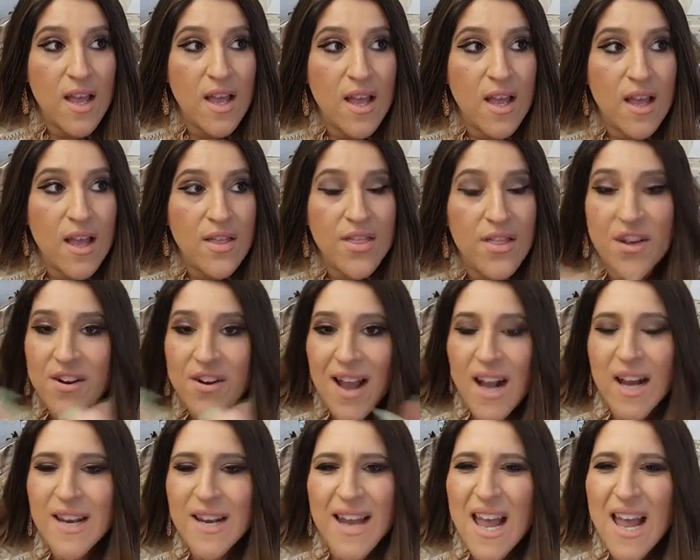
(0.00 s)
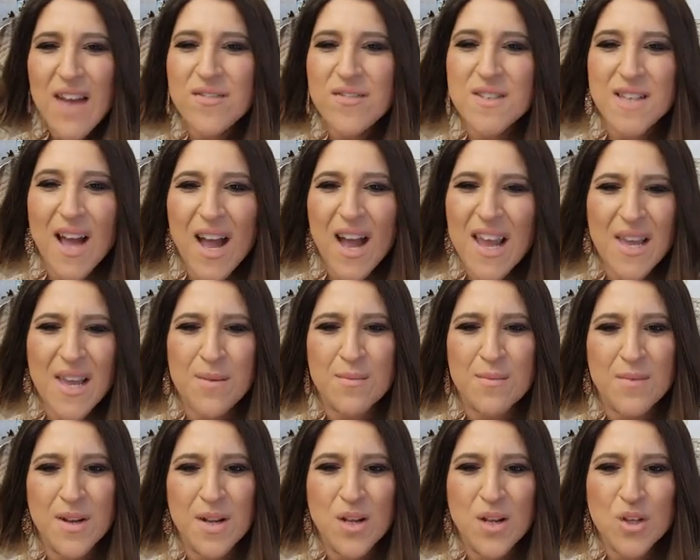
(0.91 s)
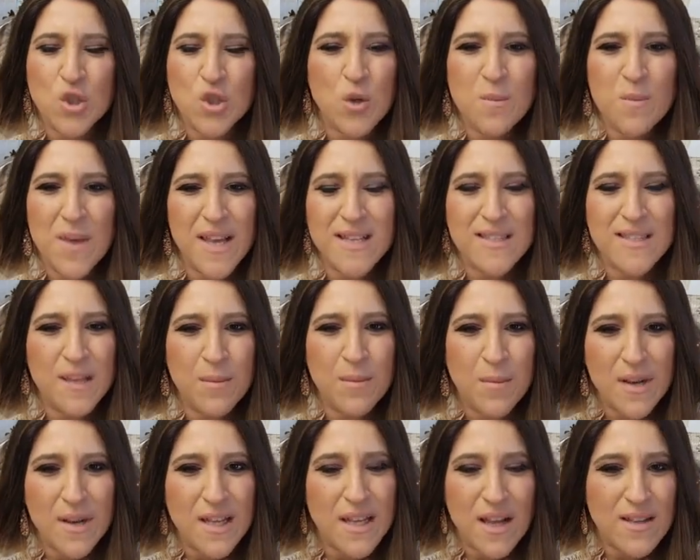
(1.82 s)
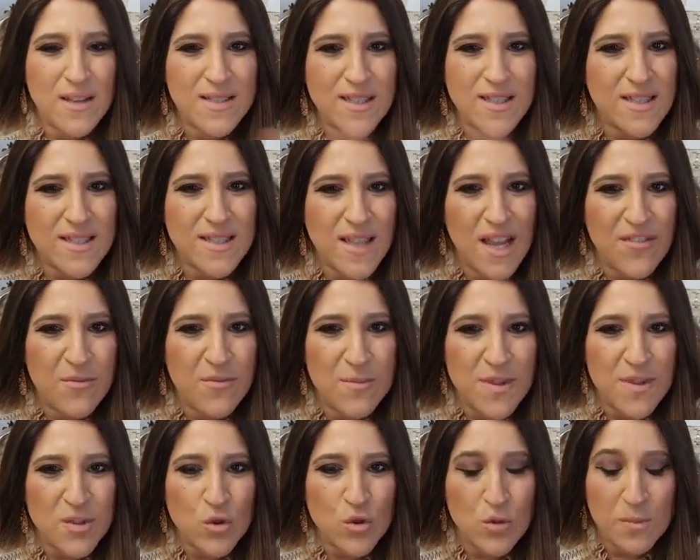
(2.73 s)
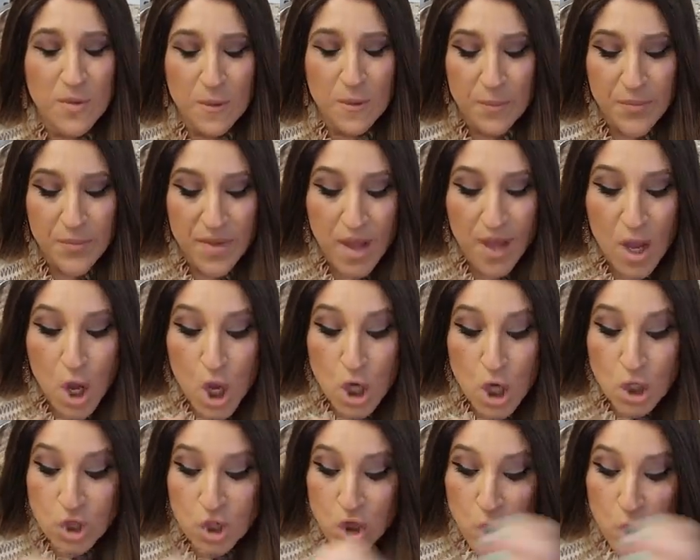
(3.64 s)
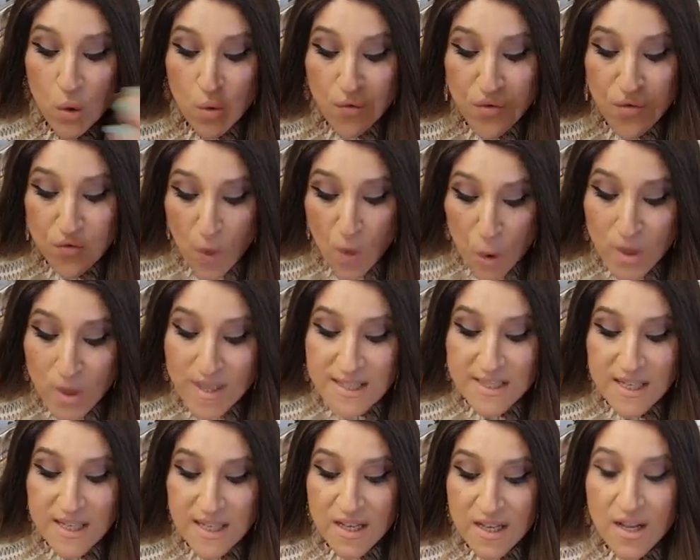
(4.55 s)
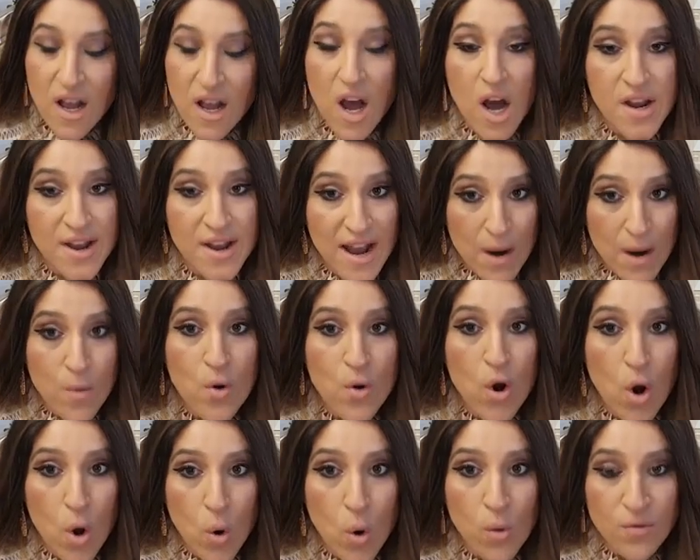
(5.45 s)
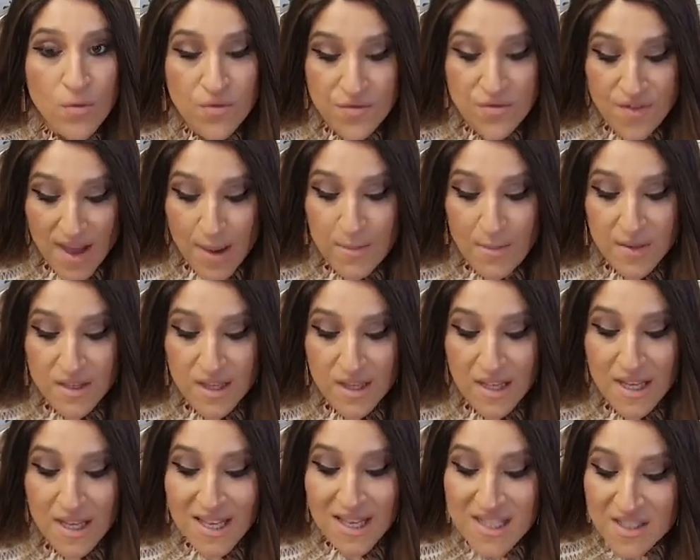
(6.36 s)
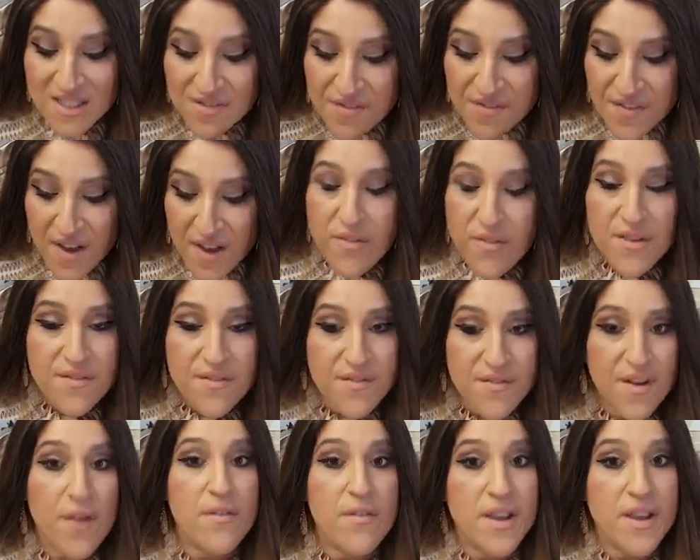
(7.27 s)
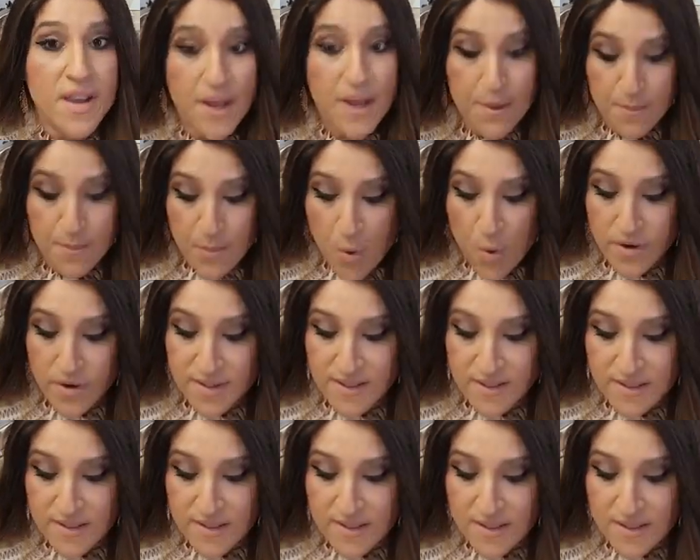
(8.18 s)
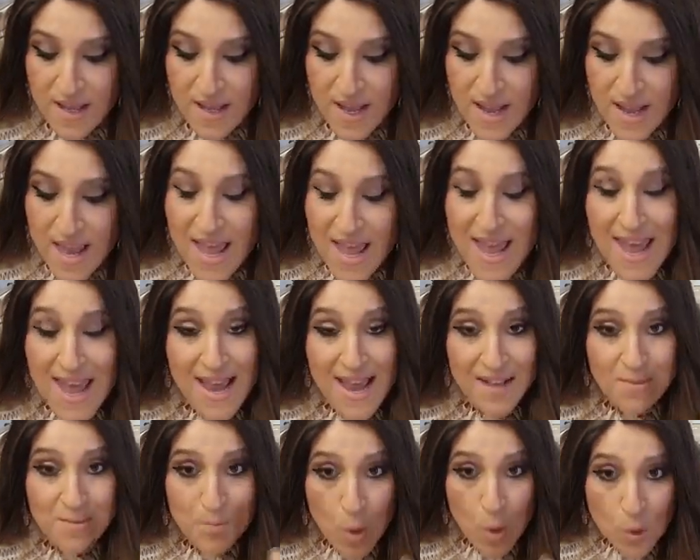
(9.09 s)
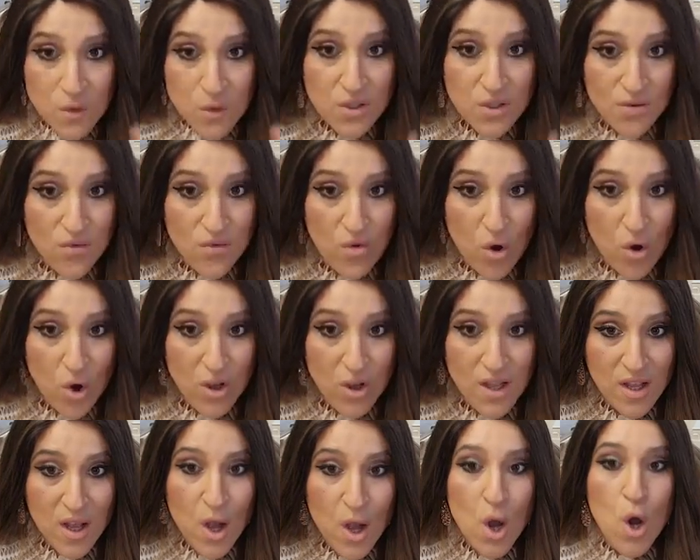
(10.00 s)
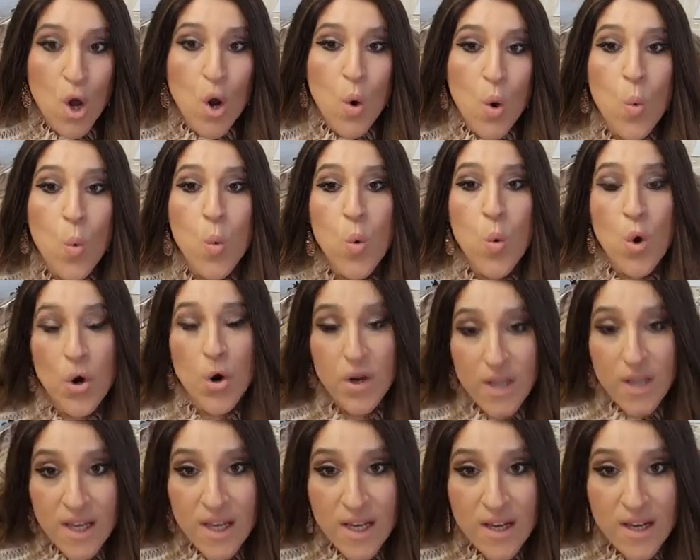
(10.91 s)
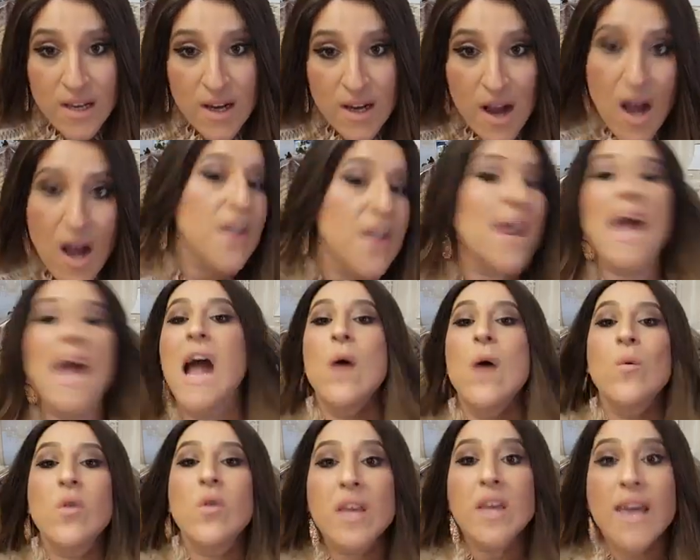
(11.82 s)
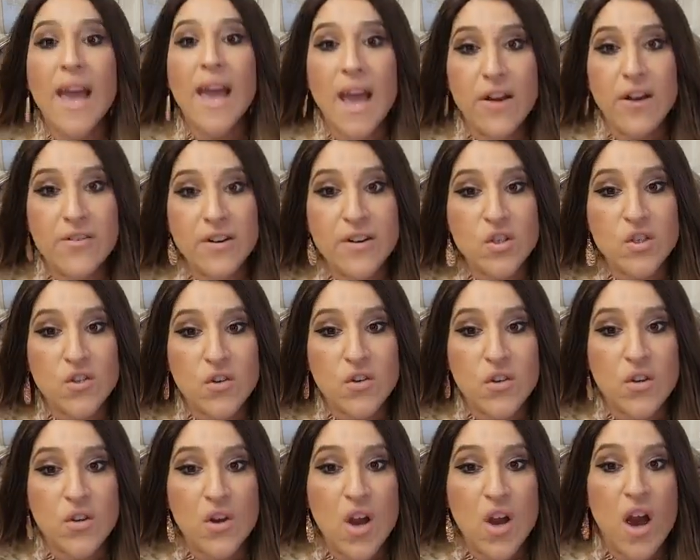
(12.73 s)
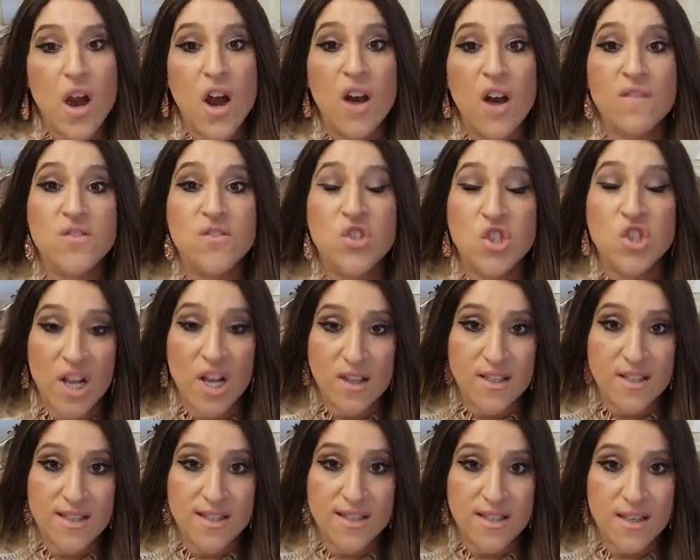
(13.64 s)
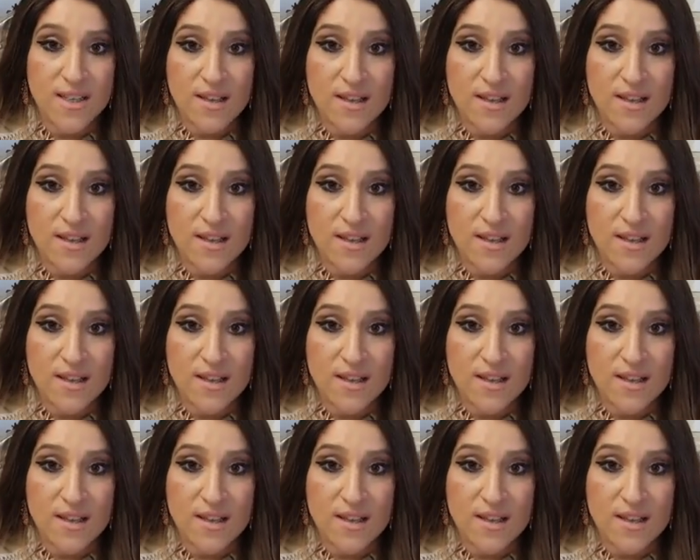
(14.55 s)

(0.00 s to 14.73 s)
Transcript: they're not going to have time to make somebody else's life miserable. So focusing on our own family is very, very important. And most of all, working on our character of jealousy.